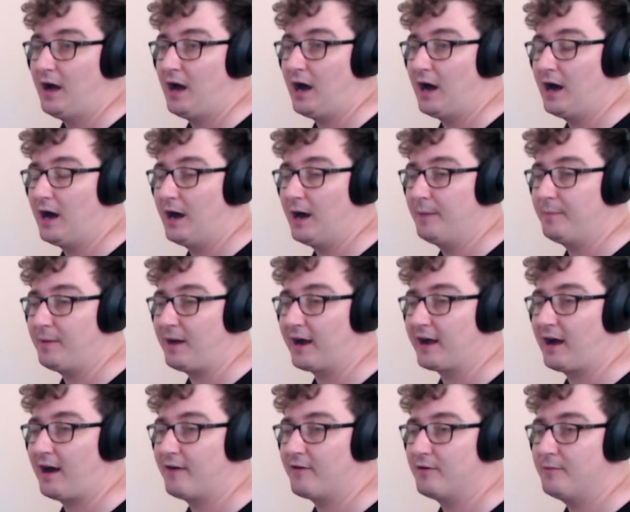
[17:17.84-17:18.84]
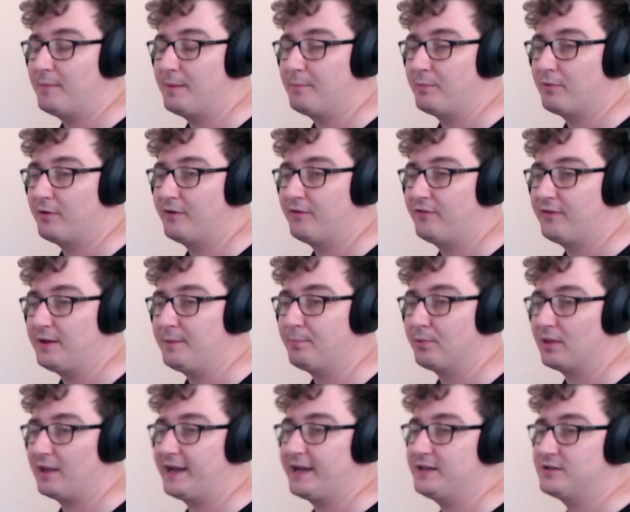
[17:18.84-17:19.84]
Um, I can't remember if he
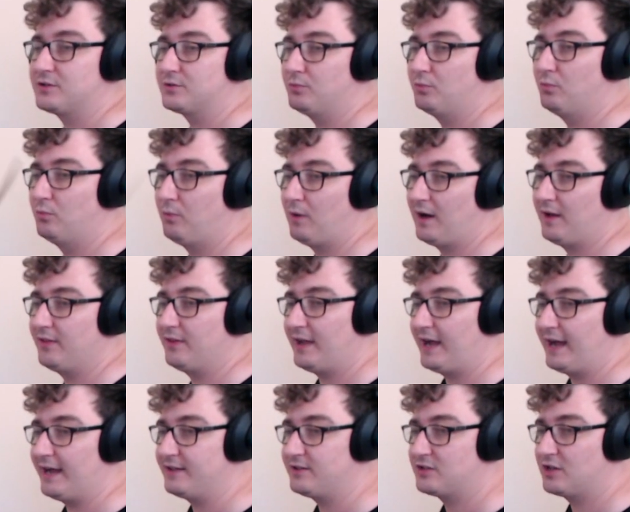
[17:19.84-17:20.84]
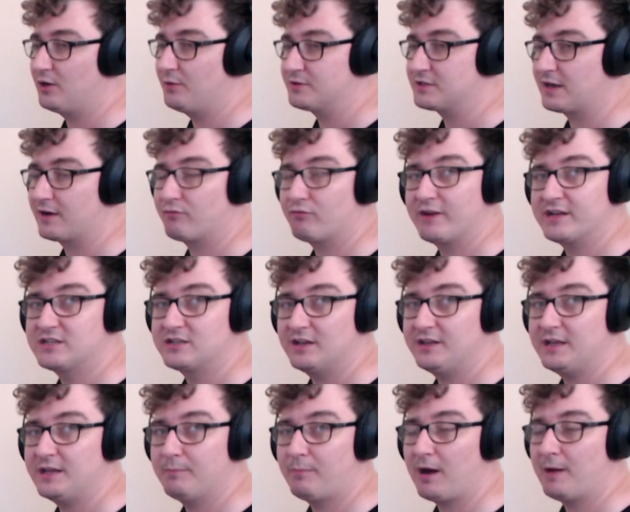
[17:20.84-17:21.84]
plays one and two, as I've
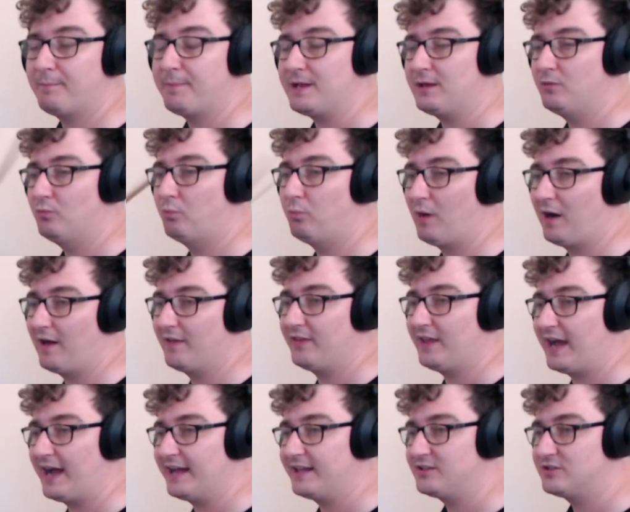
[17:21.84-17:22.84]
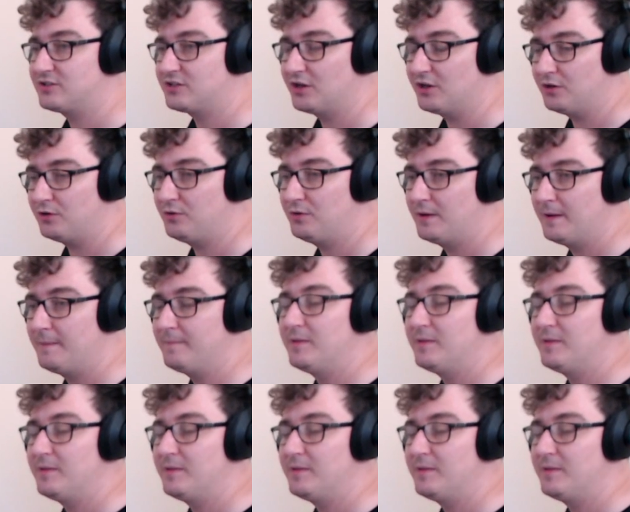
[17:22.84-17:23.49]
written. It might be one and two.